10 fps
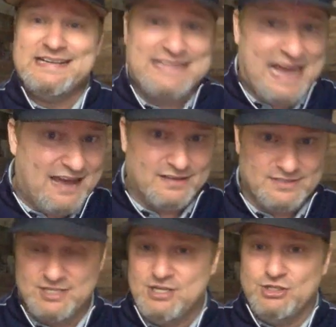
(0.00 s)

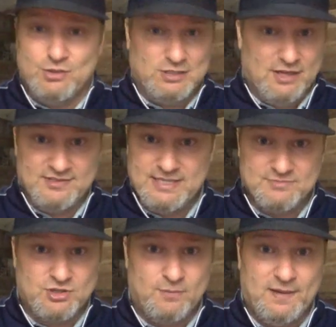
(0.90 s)
Dallas. You know another team
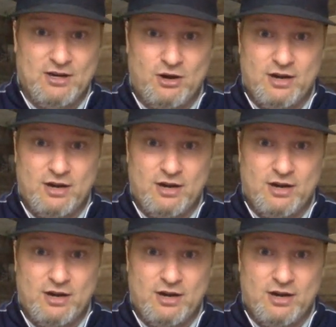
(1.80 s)
that's going to play